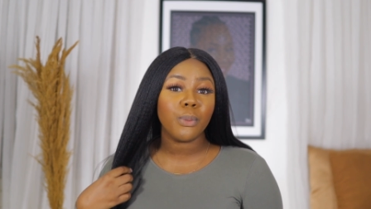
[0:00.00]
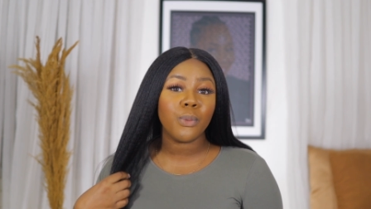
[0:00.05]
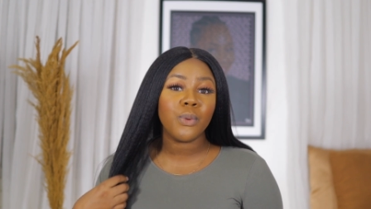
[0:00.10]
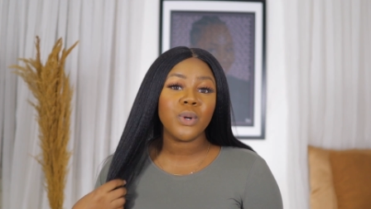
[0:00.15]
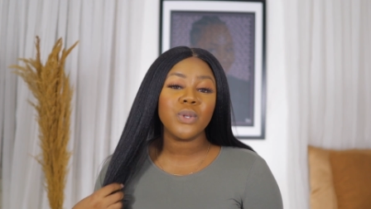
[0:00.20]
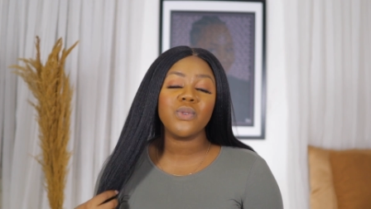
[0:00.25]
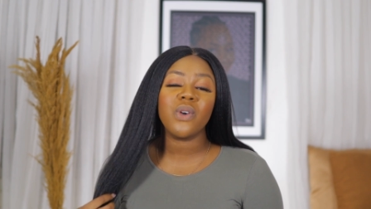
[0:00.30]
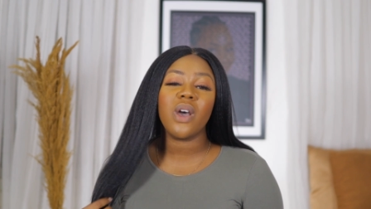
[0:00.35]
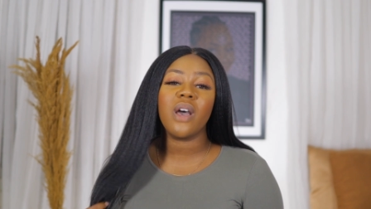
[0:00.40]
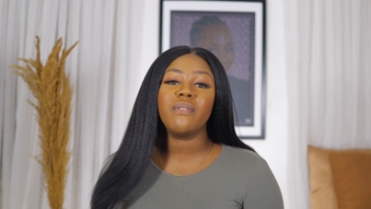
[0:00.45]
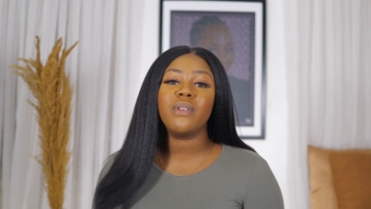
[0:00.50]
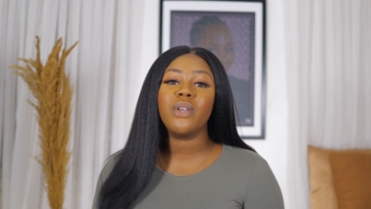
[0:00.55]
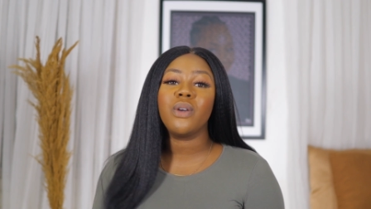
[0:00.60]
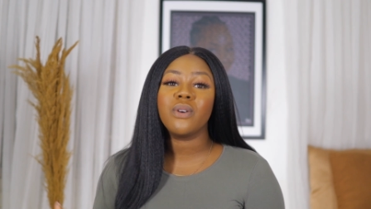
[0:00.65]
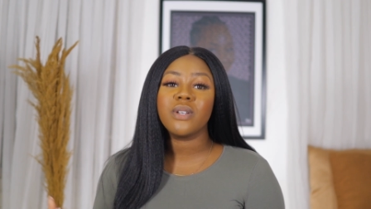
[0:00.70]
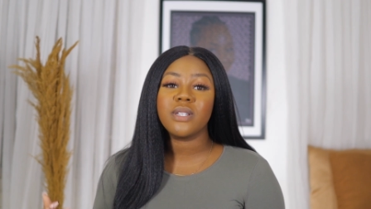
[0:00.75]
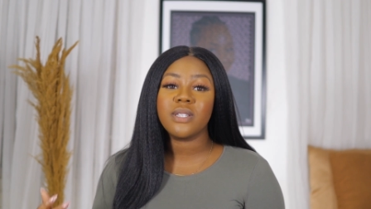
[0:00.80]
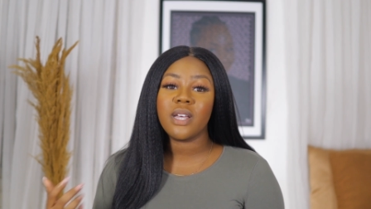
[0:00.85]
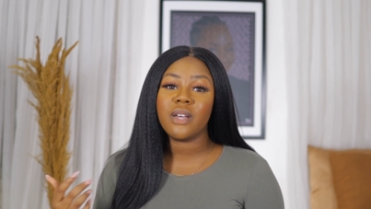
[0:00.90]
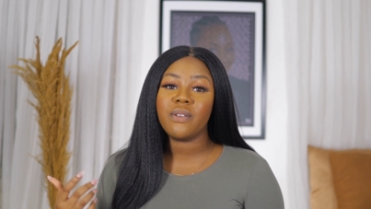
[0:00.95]
Once you're having
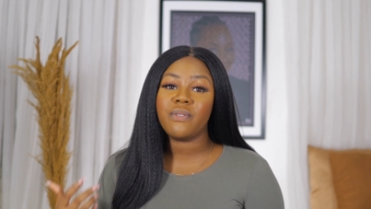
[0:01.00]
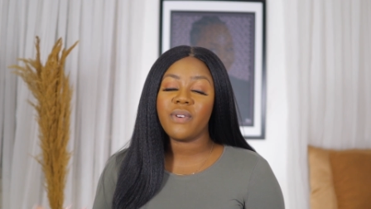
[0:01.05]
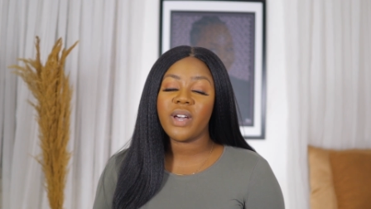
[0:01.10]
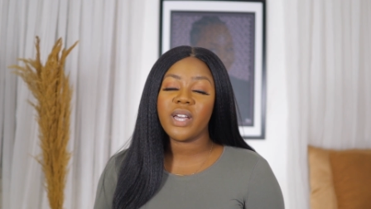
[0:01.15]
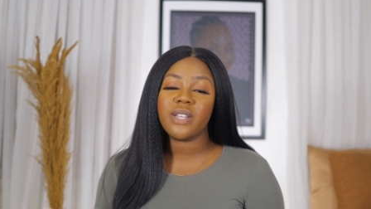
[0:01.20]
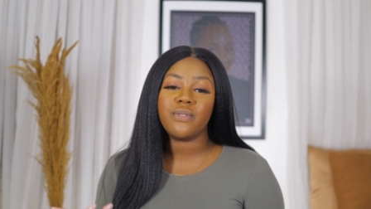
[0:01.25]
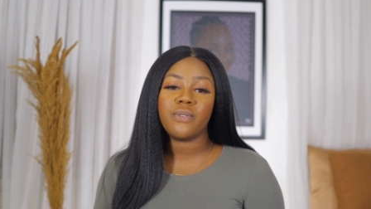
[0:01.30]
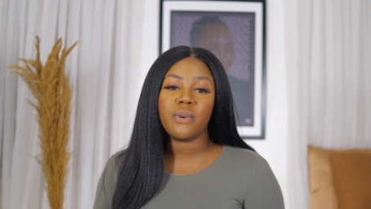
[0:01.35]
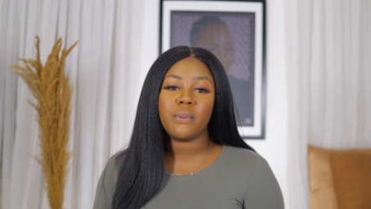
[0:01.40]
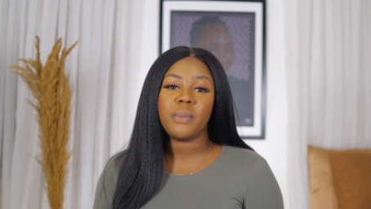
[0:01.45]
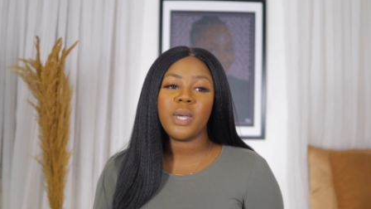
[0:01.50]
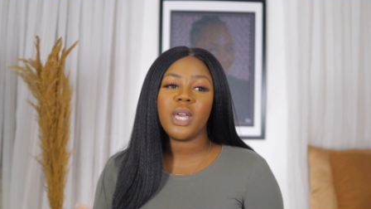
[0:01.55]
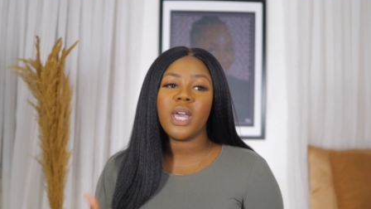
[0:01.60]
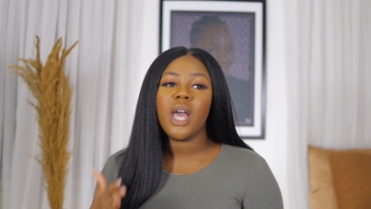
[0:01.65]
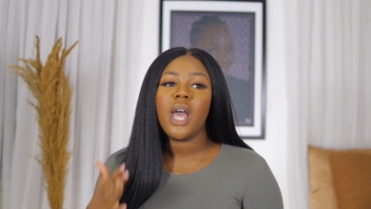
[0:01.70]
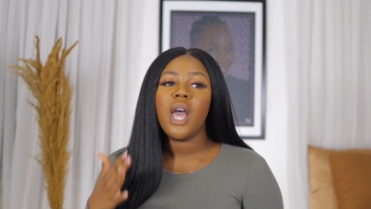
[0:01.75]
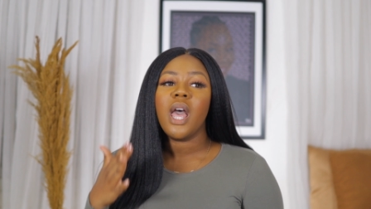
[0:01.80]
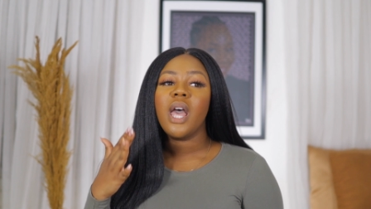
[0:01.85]
constant fights, for me,